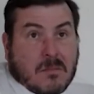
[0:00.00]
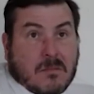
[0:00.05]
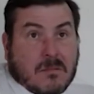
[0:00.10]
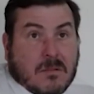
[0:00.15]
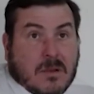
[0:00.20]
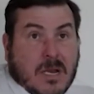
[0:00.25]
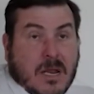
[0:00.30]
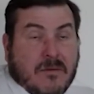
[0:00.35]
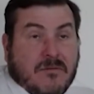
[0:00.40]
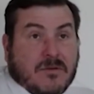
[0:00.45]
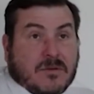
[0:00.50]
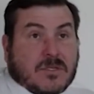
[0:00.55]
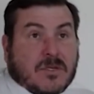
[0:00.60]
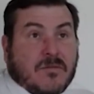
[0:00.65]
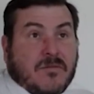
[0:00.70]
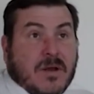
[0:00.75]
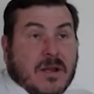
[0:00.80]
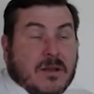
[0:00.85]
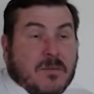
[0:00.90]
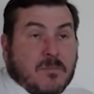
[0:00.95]
levels
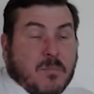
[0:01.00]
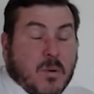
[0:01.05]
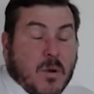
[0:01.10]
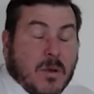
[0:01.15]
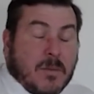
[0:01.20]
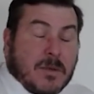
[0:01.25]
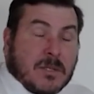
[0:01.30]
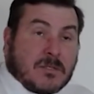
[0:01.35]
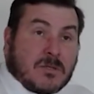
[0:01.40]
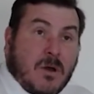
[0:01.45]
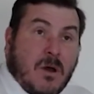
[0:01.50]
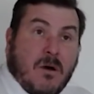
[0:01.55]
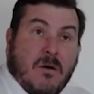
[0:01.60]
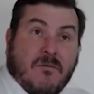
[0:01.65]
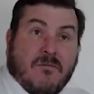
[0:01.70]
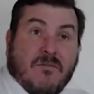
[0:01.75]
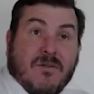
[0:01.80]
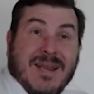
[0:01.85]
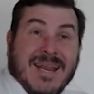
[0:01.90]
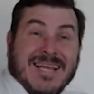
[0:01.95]
of unemployment
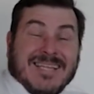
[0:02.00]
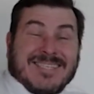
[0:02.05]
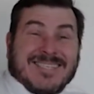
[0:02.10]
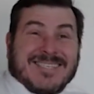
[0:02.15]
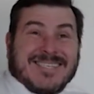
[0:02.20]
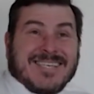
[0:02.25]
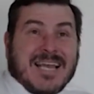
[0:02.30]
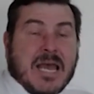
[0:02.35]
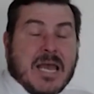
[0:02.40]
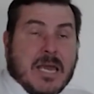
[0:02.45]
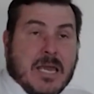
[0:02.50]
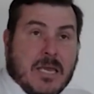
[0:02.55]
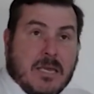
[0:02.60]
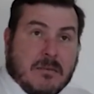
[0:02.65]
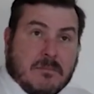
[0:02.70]
of, let's say,